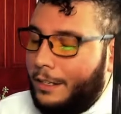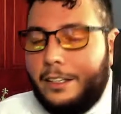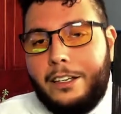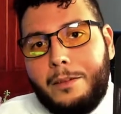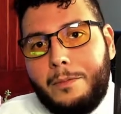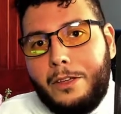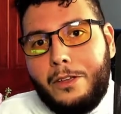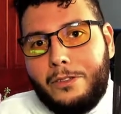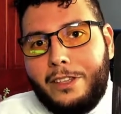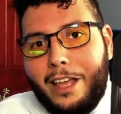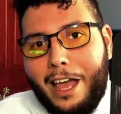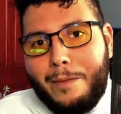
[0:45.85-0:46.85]
you're going to be
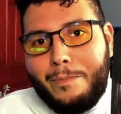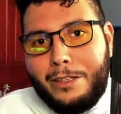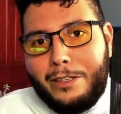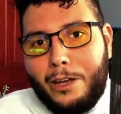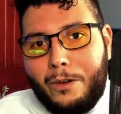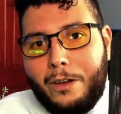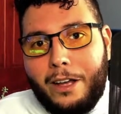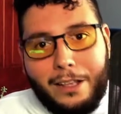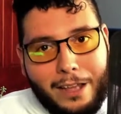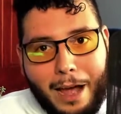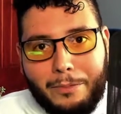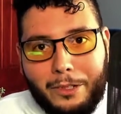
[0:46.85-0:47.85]
using the 8-bit Do
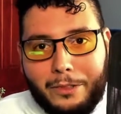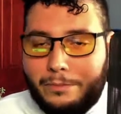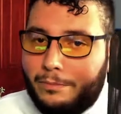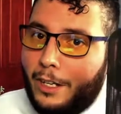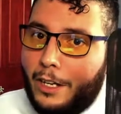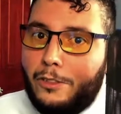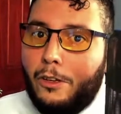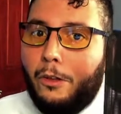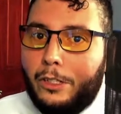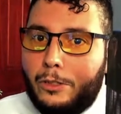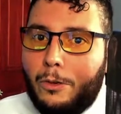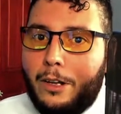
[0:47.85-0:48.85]
adapter. It's
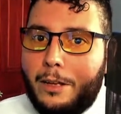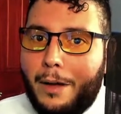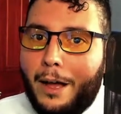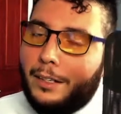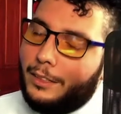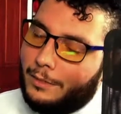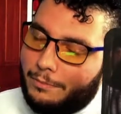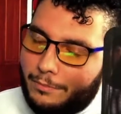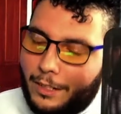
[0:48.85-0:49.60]
only 20 bucks.